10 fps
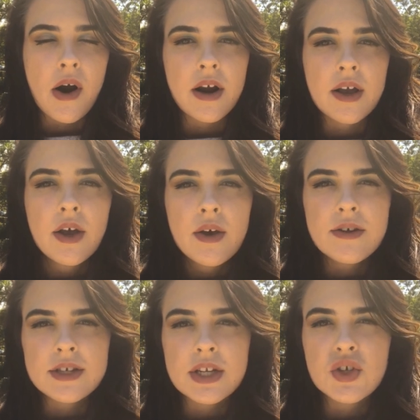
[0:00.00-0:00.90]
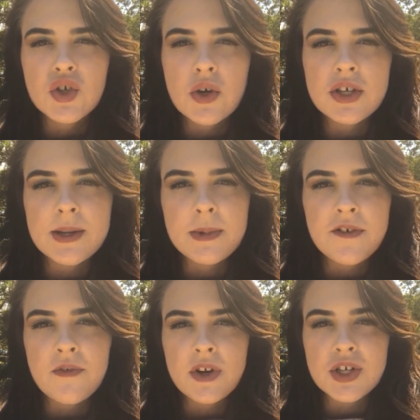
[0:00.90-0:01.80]
Park, who's going to show you
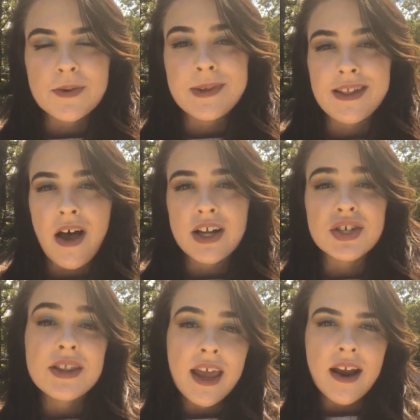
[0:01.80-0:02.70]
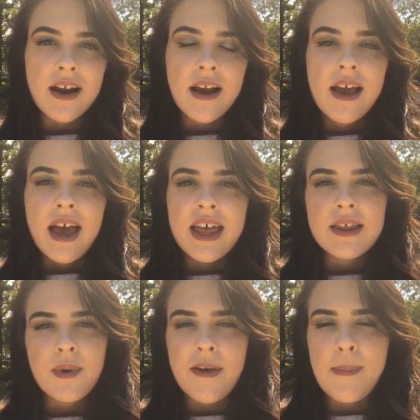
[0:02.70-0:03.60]
some of the footage from the lodge there.
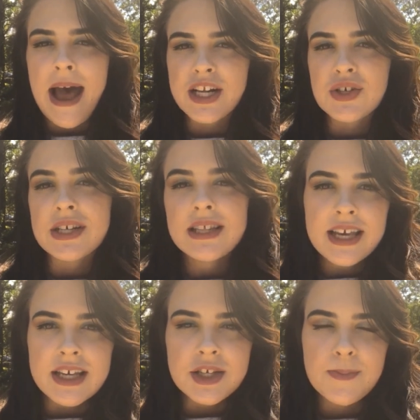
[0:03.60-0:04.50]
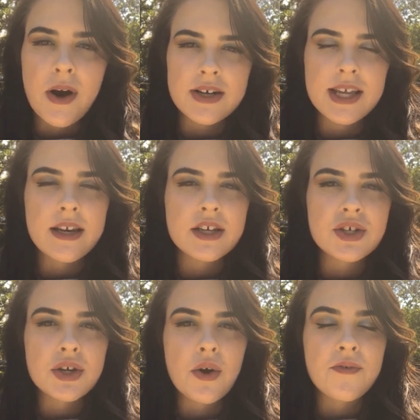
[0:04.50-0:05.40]
And then we have Patrick Lynch, park
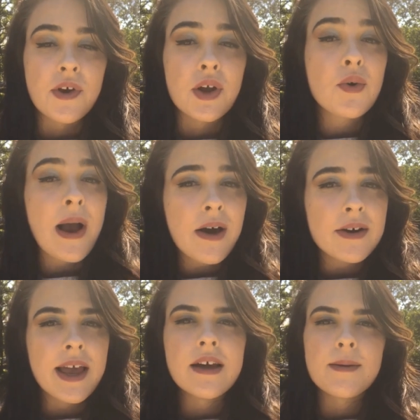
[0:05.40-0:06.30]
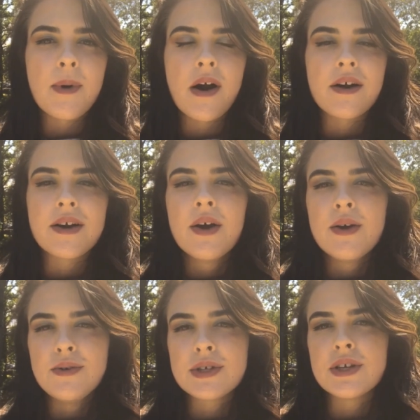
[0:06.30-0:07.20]
technician over at Crowder County
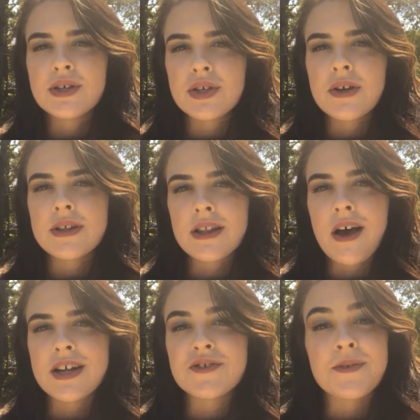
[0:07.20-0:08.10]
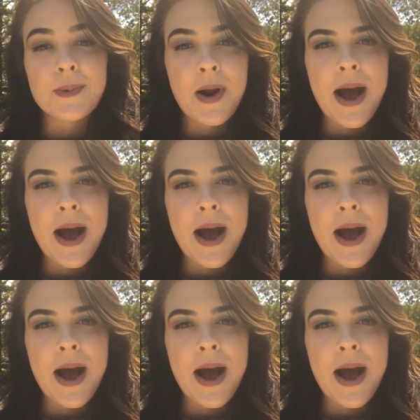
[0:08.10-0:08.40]
Park, who's going to show you the lodge from